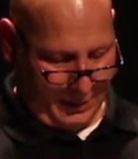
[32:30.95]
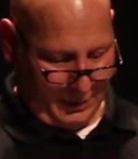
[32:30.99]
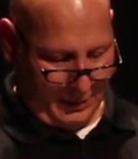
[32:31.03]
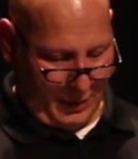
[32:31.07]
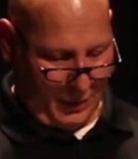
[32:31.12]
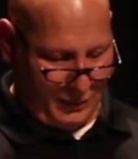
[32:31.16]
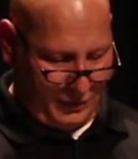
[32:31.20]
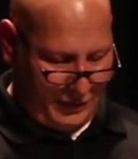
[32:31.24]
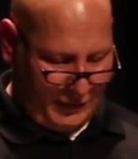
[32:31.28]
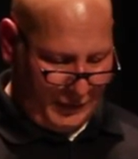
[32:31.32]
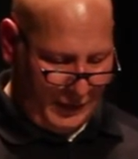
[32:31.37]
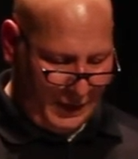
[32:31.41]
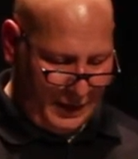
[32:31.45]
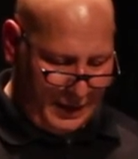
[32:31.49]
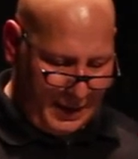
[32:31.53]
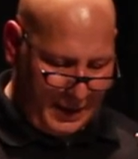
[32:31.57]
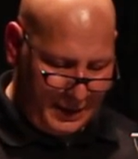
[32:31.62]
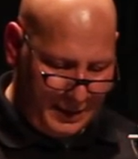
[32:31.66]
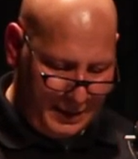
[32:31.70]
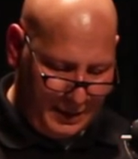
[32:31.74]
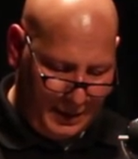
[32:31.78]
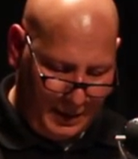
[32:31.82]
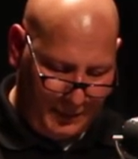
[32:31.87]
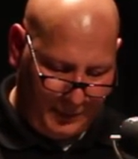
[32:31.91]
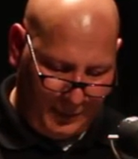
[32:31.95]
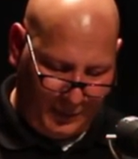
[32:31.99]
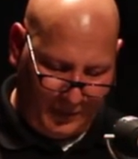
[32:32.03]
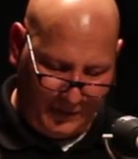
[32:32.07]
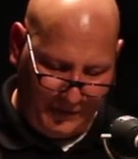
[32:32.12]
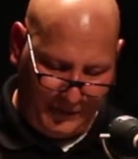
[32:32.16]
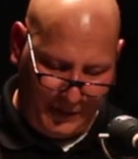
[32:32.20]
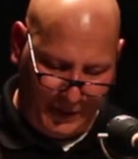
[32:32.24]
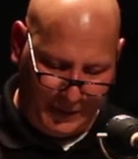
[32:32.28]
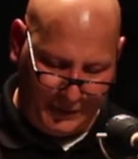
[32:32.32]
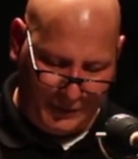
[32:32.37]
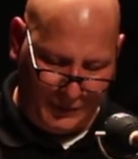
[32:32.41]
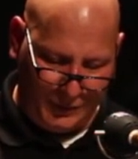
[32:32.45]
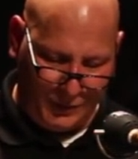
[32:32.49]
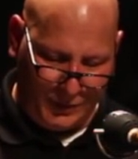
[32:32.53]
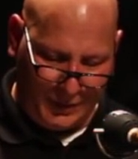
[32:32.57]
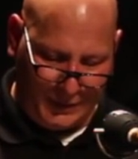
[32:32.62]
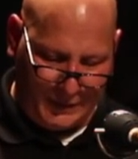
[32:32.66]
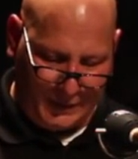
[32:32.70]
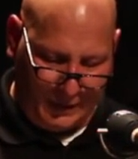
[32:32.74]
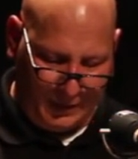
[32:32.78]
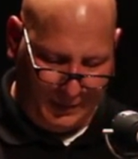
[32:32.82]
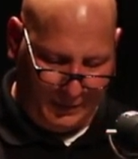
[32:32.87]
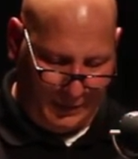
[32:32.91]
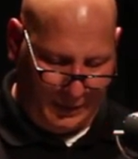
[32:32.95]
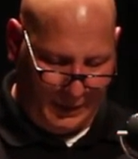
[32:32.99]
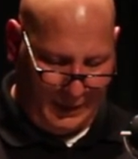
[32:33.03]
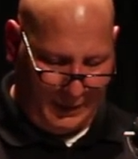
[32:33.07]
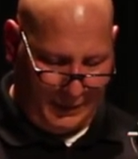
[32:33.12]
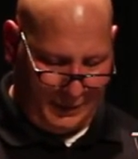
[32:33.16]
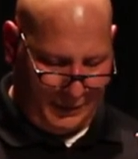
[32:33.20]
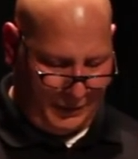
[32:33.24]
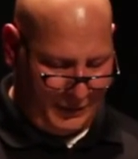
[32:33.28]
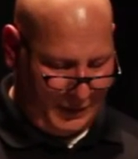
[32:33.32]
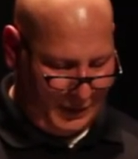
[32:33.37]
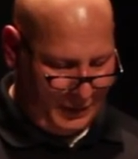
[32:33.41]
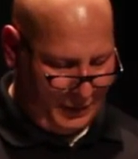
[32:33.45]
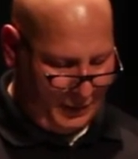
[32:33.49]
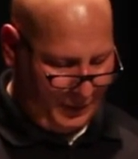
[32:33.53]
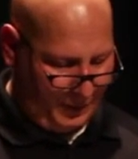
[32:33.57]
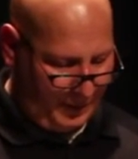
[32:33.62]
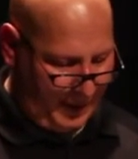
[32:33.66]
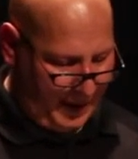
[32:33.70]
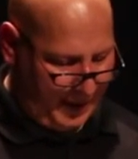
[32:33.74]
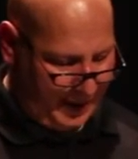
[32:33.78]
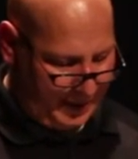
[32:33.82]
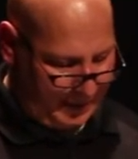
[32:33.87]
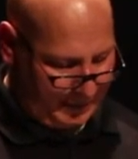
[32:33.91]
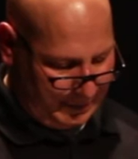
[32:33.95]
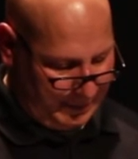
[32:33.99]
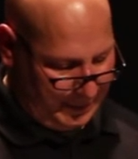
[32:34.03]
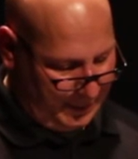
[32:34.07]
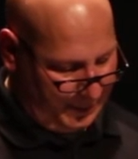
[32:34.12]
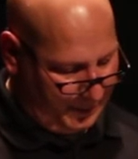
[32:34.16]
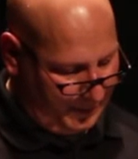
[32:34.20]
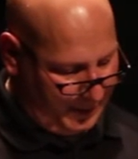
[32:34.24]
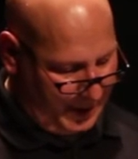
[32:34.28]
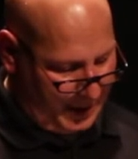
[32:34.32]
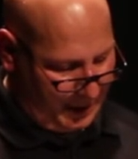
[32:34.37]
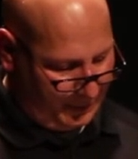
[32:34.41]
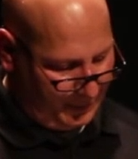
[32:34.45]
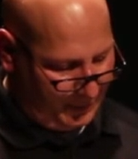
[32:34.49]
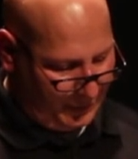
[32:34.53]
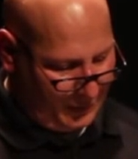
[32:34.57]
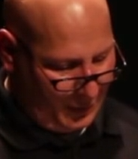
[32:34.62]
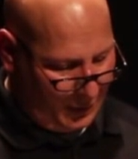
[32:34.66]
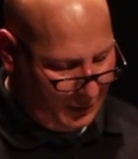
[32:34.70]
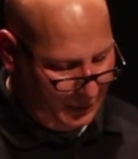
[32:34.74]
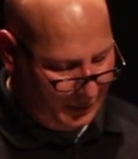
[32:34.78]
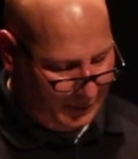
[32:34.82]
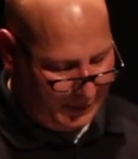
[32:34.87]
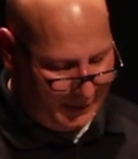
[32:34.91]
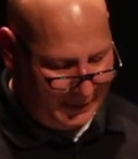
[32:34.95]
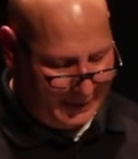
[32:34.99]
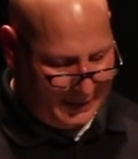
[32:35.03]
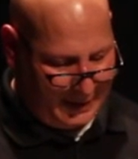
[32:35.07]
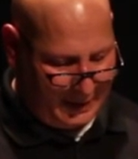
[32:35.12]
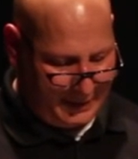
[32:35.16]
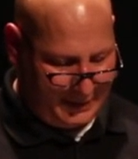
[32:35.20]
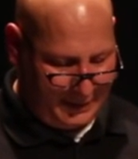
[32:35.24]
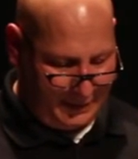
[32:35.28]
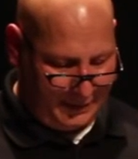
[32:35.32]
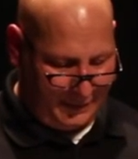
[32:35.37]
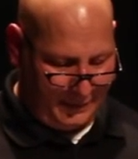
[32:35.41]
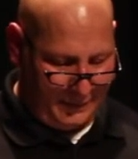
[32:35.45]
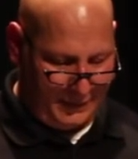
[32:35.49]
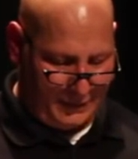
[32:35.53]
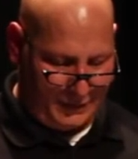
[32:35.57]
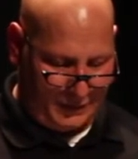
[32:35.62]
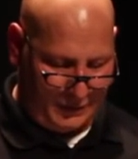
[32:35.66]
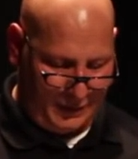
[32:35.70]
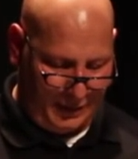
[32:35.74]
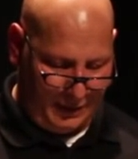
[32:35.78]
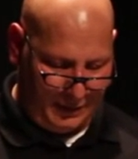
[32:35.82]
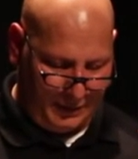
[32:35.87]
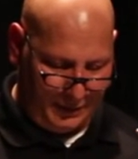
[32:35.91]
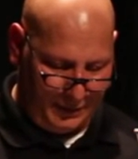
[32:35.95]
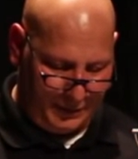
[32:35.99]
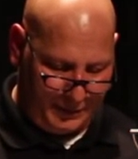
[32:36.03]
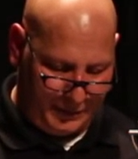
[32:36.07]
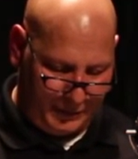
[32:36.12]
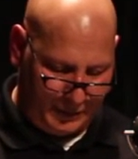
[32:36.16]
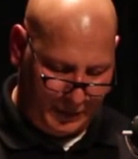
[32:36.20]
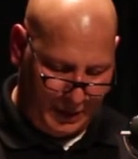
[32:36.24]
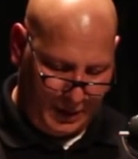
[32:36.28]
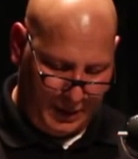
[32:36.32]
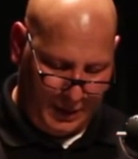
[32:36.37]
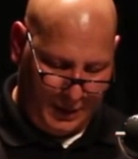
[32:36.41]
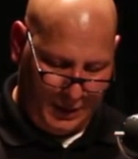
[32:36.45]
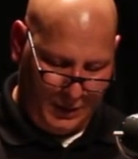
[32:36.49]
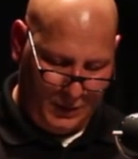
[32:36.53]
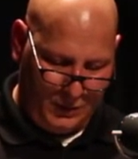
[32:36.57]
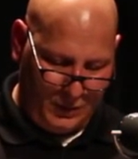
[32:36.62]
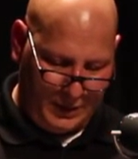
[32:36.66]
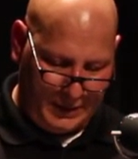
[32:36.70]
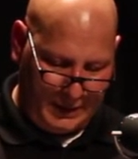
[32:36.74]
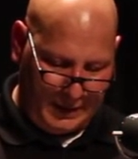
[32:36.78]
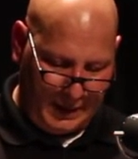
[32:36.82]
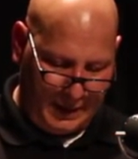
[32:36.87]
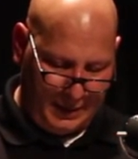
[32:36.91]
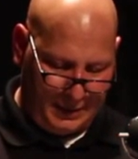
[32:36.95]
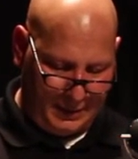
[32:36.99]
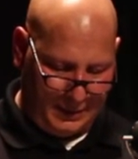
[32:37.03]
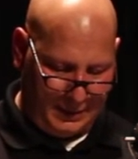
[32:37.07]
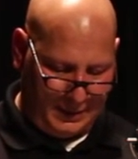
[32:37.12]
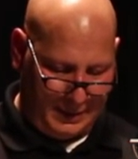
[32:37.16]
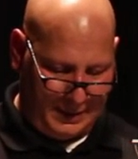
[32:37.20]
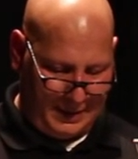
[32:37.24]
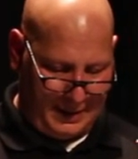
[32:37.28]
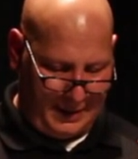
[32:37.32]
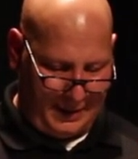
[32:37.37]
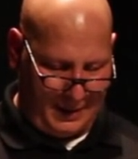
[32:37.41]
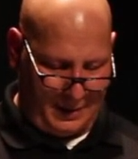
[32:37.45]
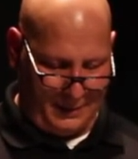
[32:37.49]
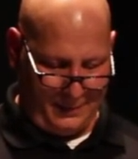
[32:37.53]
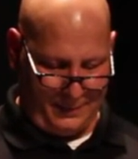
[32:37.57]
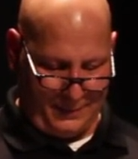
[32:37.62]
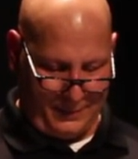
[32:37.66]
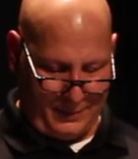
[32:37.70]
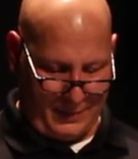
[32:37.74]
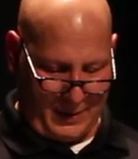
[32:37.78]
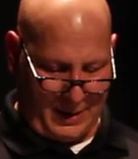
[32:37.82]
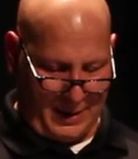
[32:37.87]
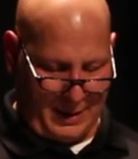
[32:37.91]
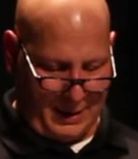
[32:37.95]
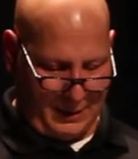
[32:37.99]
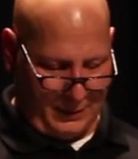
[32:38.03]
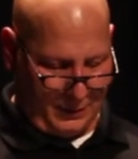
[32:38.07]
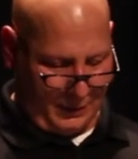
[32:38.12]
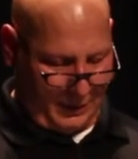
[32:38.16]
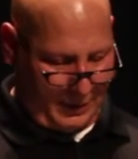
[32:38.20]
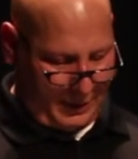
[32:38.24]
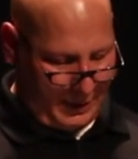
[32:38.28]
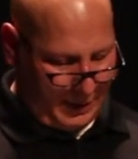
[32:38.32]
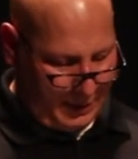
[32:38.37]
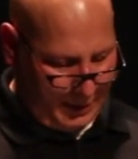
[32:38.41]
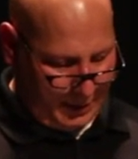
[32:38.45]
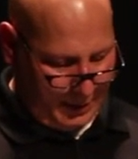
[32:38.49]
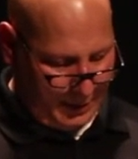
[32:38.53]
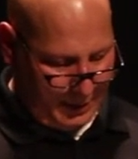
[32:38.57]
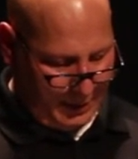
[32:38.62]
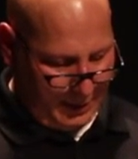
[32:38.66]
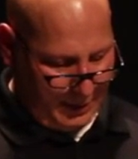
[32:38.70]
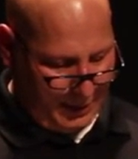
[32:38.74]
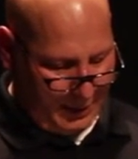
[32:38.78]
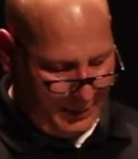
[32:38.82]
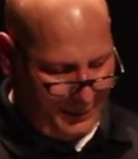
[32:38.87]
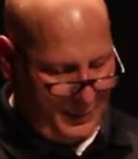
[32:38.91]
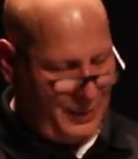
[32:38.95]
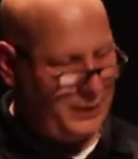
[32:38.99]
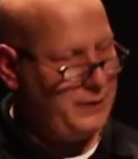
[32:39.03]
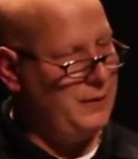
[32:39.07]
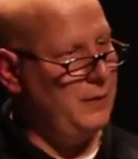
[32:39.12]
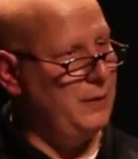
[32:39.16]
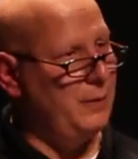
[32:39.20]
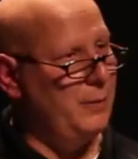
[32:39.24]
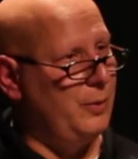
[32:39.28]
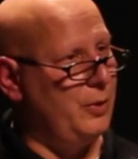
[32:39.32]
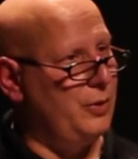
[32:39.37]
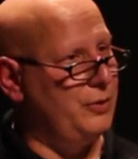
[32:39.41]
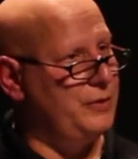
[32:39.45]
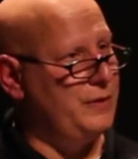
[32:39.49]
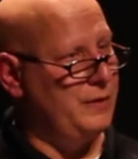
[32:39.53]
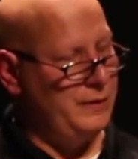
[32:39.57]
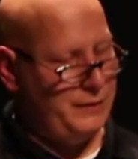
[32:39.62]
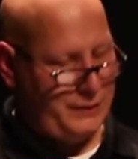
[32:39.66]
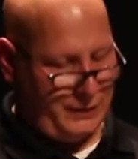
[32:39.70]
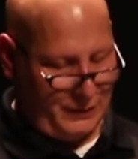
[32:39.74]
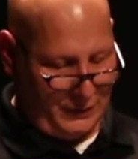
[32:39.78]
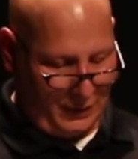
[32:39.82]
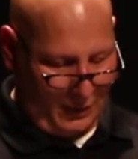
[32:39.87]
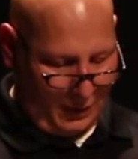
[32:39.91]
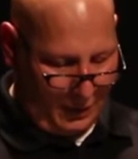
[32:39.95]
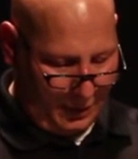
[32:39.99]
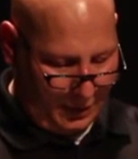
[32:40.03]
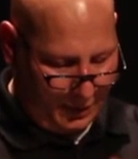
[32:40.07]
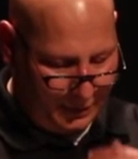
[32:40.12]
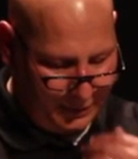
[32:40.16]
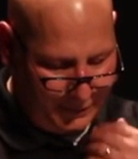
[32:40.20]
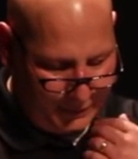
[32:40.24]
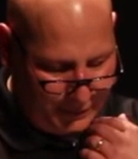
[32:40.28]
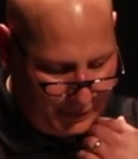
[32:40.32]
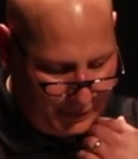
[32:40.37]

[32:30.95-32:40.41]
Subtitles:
Coach Gene had a number of us who were team leaders interact with not only dozens of the Steelers who attended the camp annually, but the emerging stars